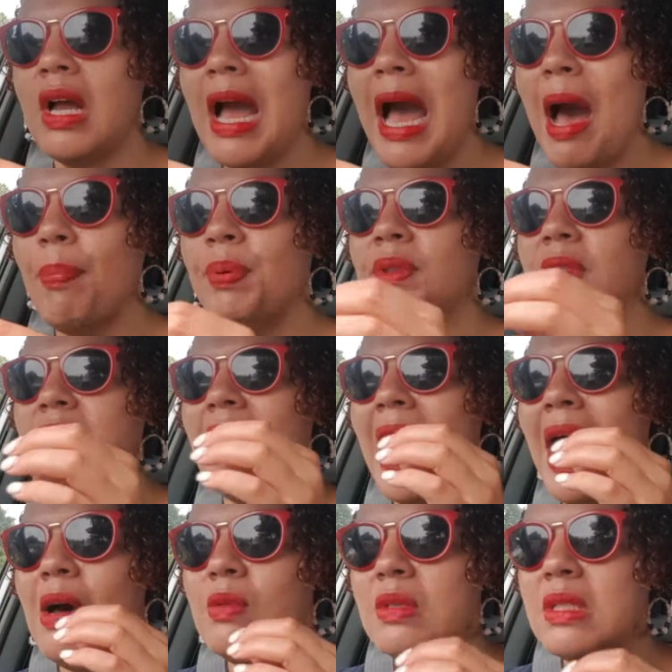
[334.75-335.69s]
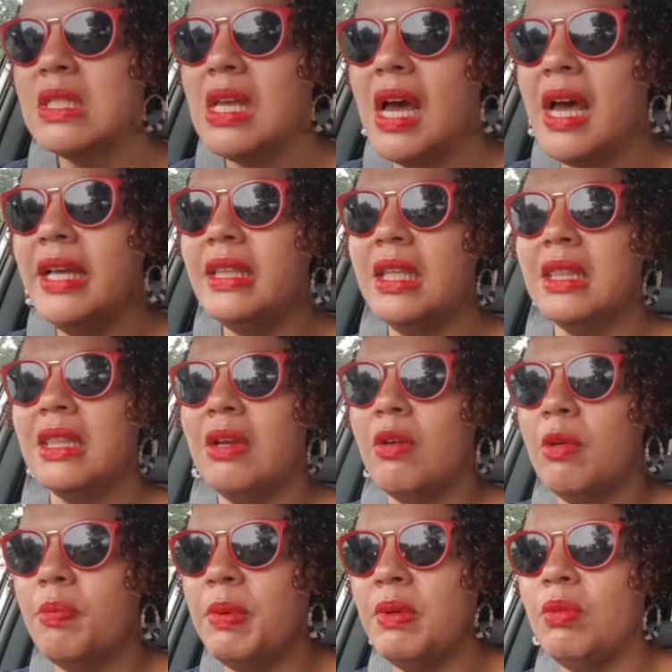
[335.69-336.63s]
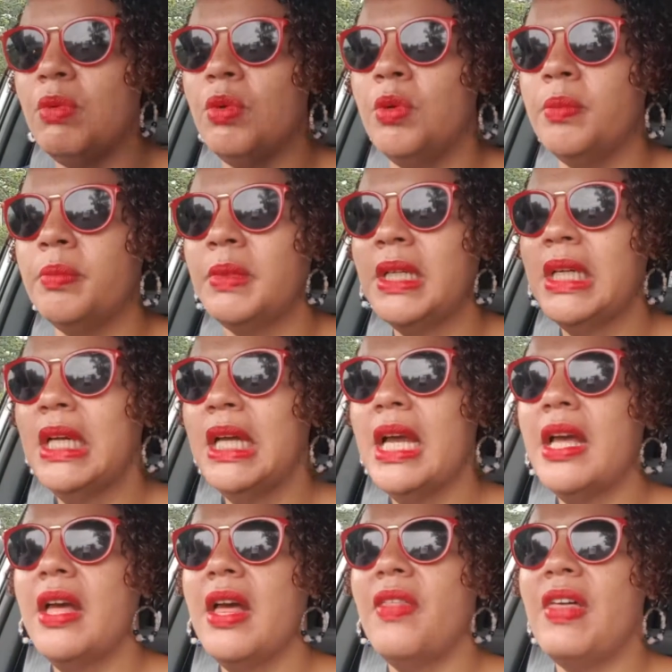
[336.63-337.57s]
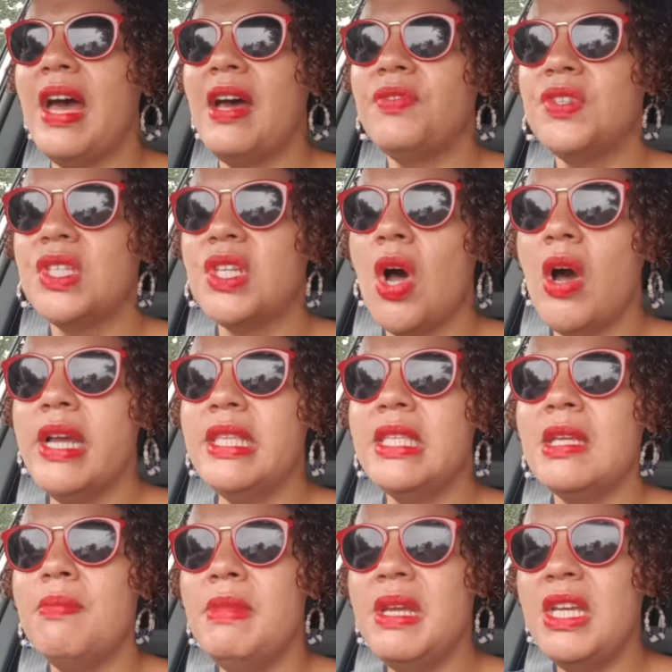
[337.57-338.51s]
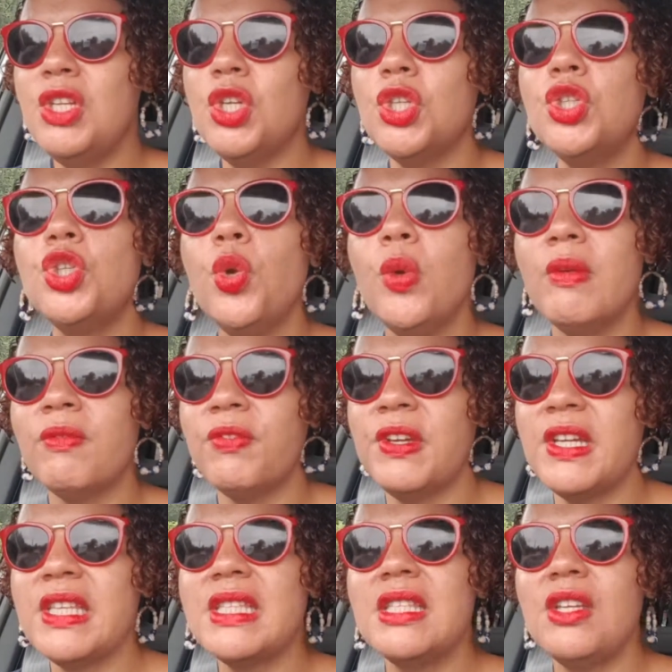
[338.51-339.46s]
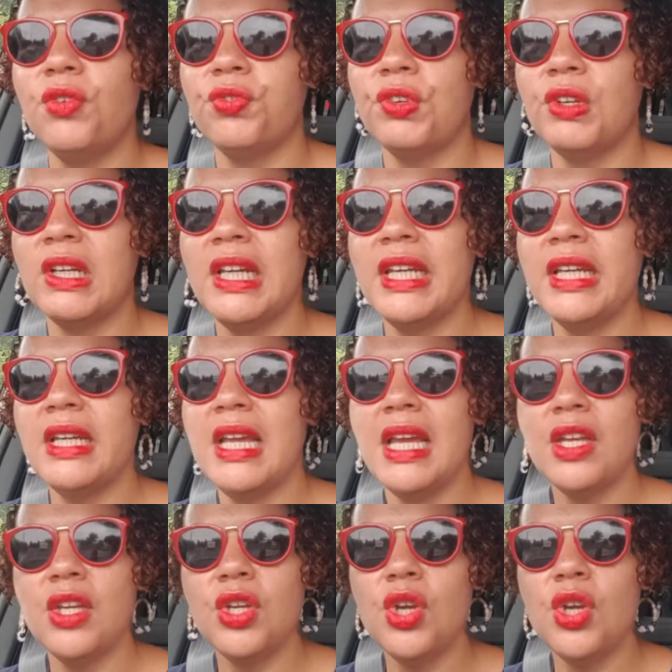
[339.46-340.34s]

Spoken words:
happened outside the therapy room that have started to mean you're doing things differently.